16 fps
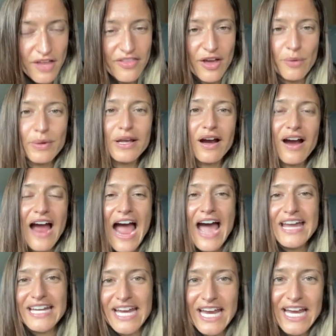that we are
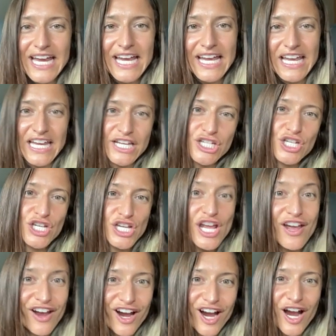adding each
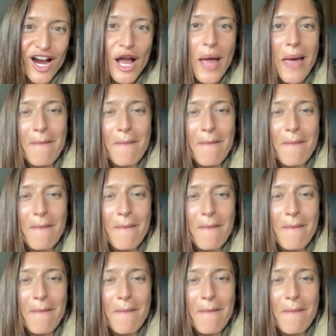year.